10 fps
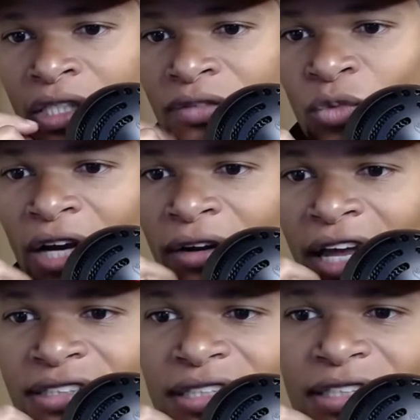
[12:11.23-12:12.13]
Raider
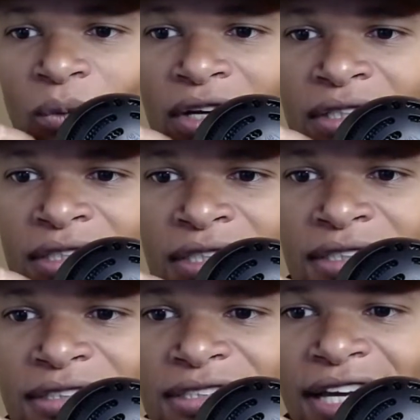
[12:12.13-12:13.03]
Gain says, I wanted
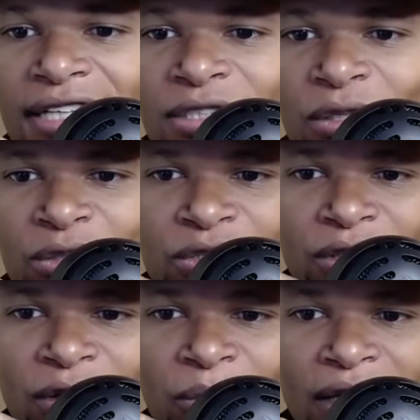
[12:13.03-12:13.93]
to say I told you
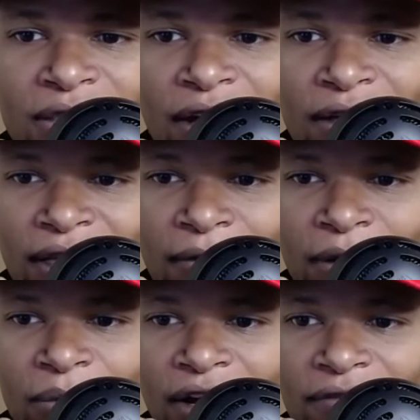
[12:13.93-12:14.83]
so about Don Lemon,
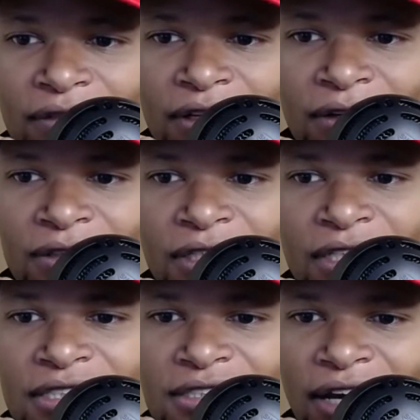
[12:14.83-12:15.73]
but I've learned
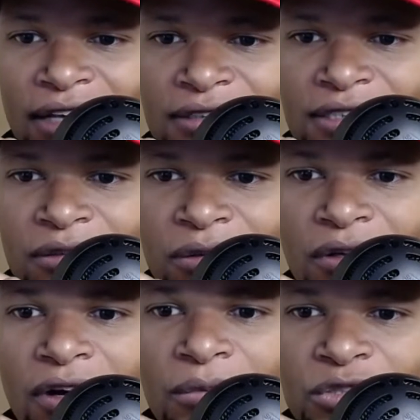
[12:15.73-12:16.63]
silence can
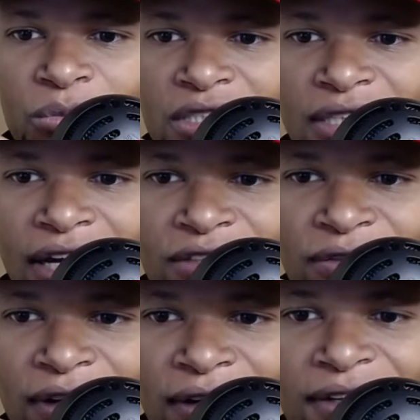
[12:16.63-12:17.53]
almost be
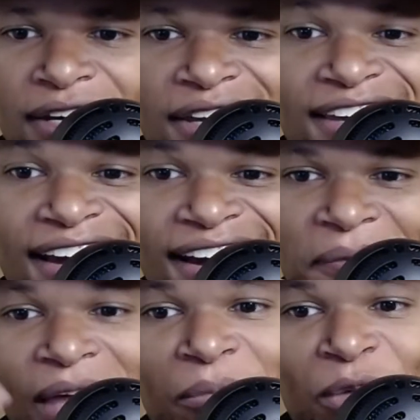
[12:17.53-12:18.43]
satisfying. Yeah,
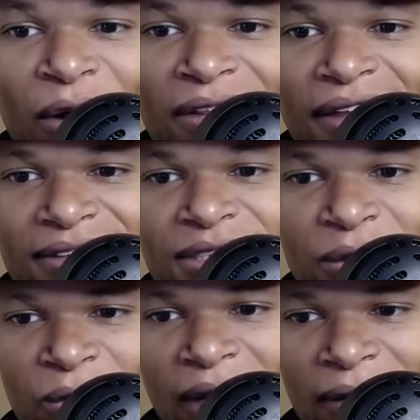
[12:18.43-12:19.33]
I'm learning that
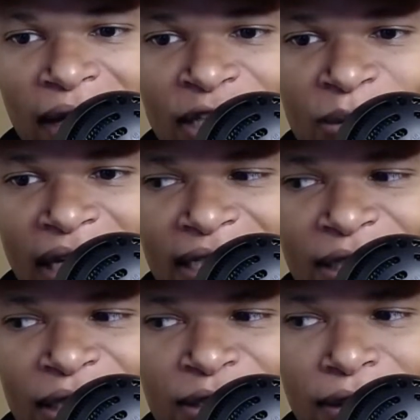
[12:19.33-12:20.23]
too, Raider Games, but I need
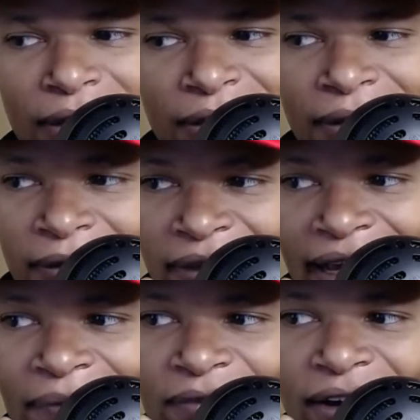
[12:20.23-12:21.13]
to continue to learn
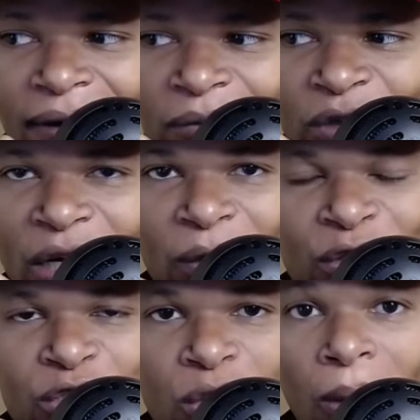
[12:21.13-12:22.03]
that. You know, when they're
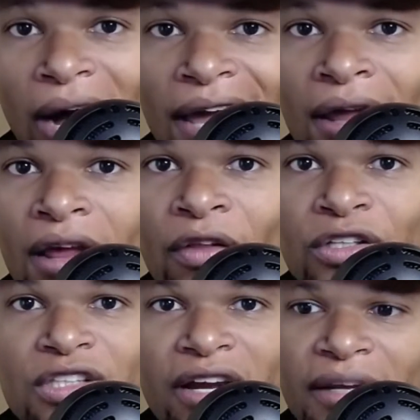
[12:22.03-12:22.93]
just quiet and they're
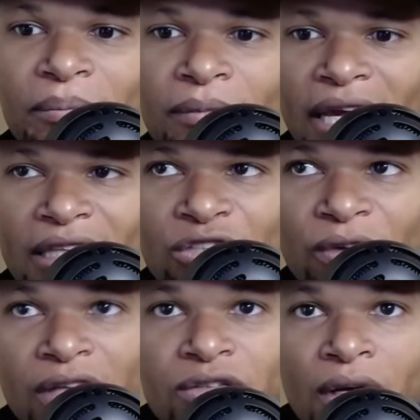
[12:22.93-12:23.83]
just kind of making this
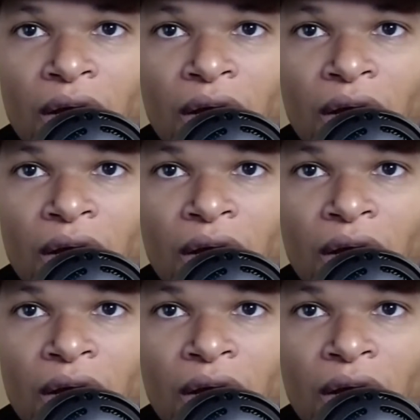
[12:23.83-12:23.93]
face.